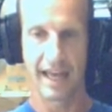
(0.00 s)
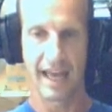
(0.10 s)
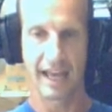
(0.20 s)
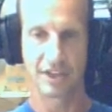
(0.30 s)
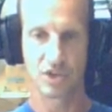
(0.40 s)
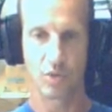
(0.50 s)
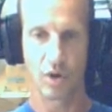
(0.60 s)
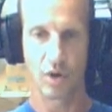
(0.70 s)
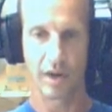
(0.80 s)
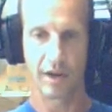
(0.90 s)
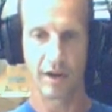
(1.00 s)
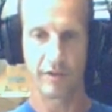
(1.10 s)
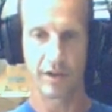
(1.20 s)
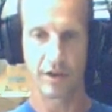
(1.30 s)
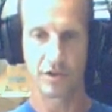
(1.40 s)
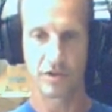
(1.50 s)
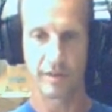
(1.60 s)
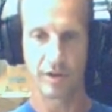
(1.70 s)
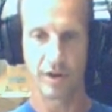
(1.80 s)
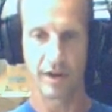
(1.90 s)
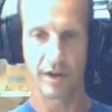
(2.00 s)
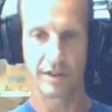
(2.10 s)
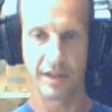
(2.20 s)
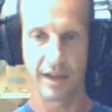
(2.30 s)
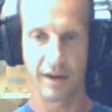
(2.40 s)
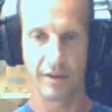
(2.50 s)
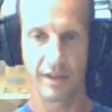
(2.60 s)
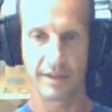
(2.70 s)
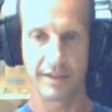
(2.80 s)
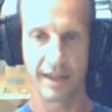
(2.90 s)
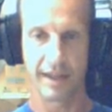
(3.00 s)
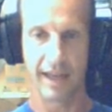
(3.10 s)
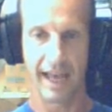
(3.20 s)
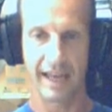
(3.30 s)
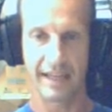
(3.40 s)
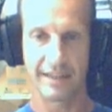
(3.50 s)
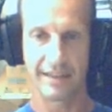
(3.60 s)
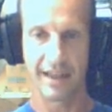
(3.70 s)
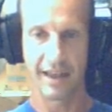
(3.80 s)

And swirling off the Gulf Stream current are these eddies